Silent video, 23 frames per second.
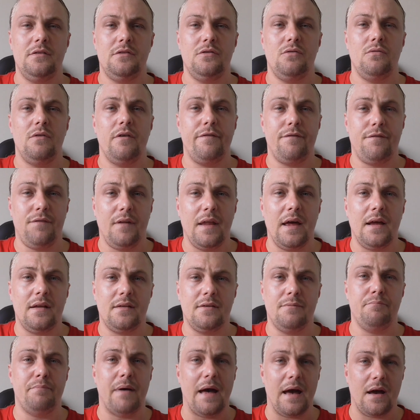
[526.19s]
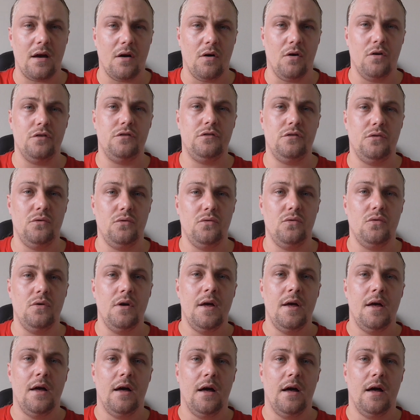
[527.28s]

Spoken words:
reflect back onto